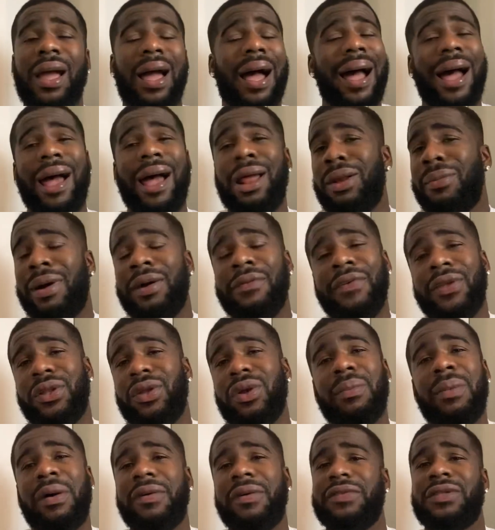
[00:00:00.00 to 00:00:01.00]
I had on my
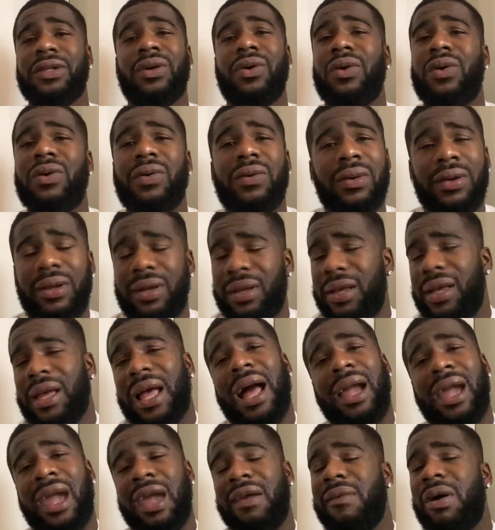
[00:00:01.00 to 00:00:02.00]
video months ago,
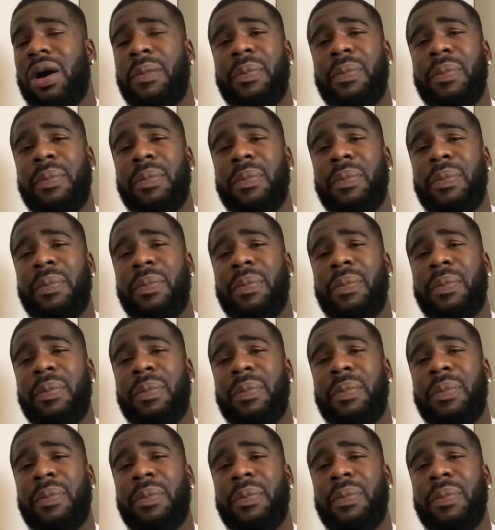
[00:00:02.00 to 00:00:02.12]
I gave my